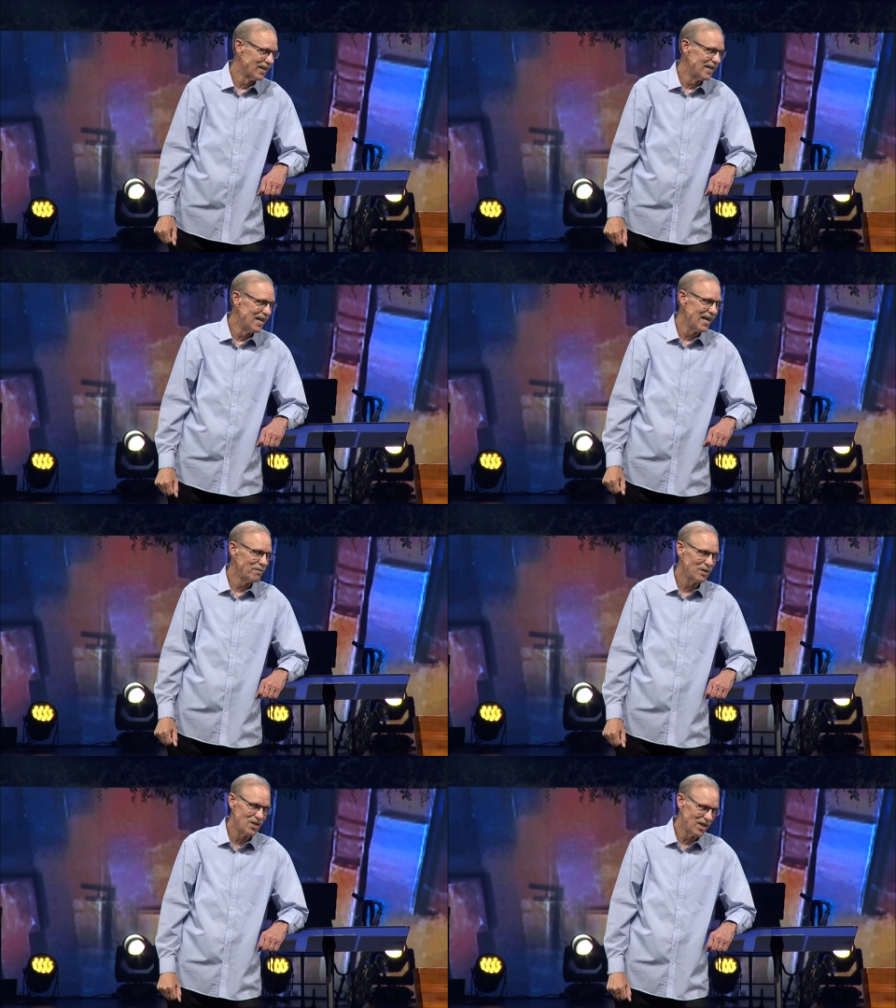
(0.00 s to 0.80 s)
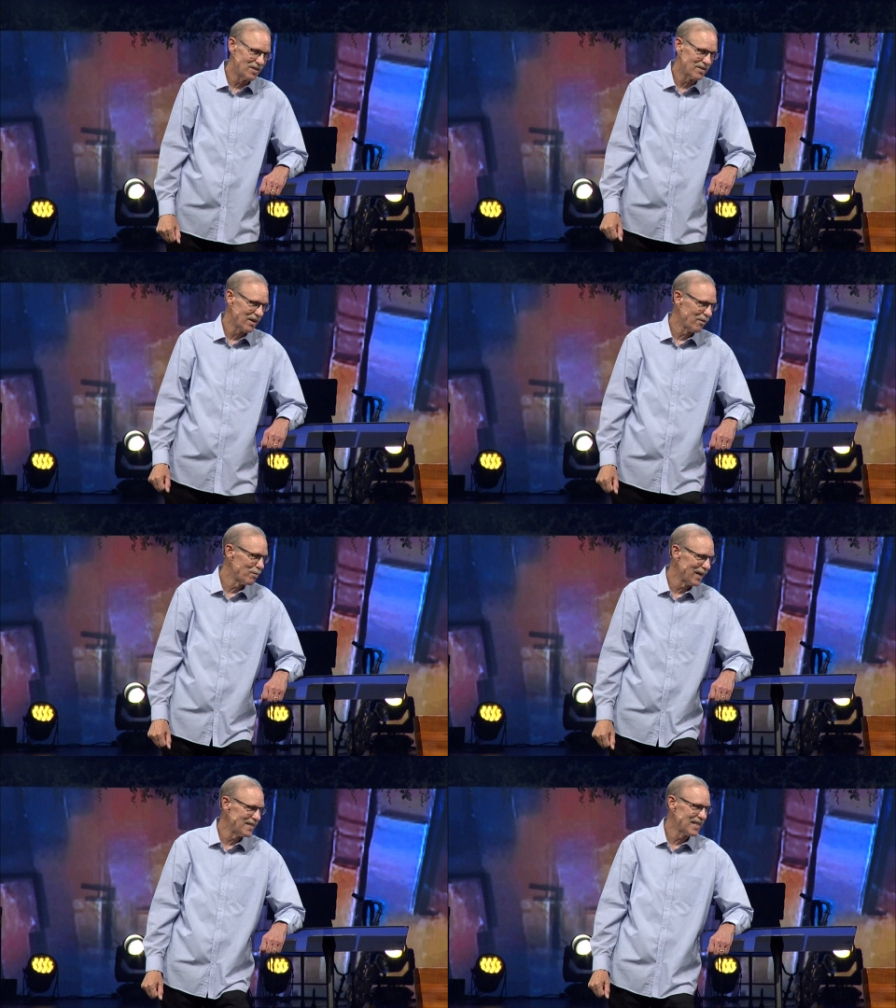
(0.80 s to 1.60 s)
in the name of Jesus.
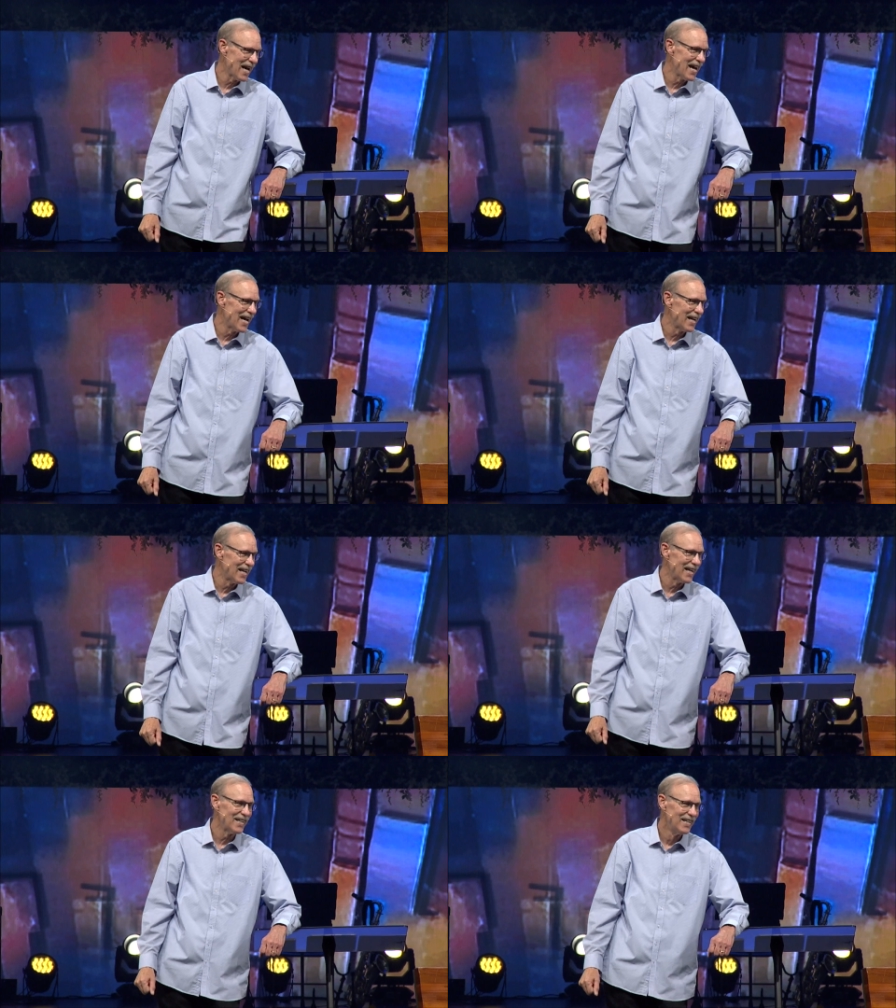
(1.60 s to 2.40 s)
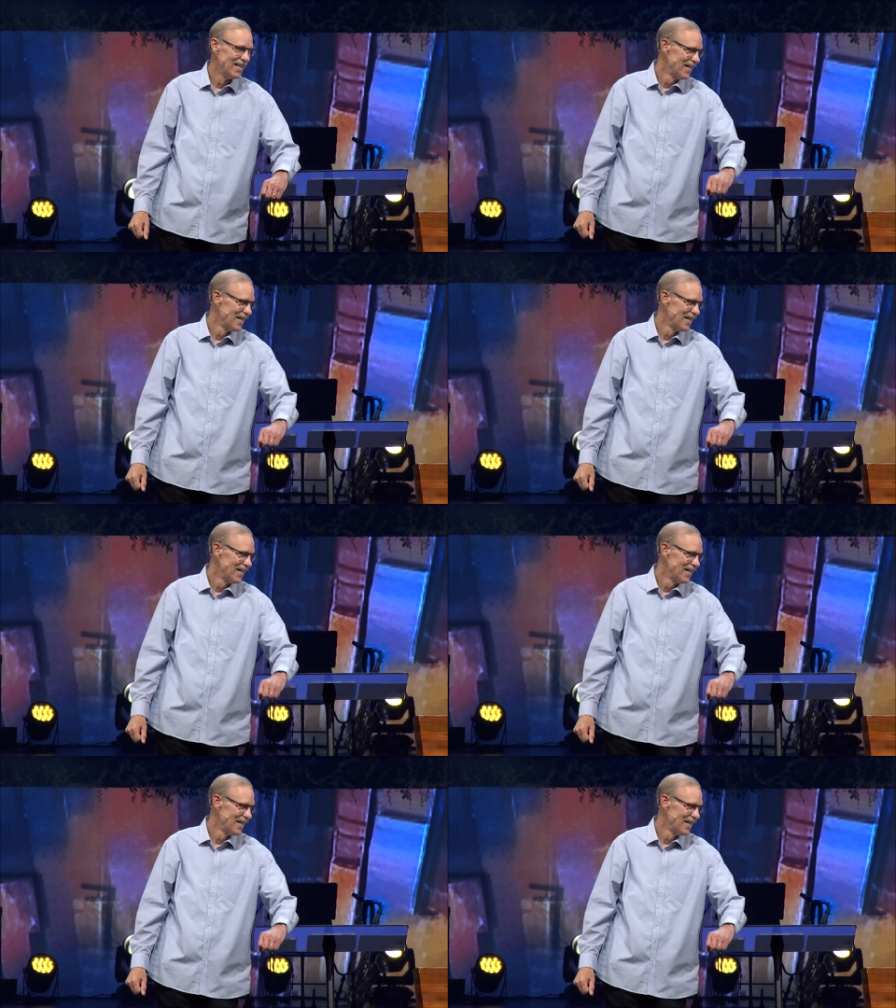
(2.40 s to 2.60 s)
Everybody said, Amen,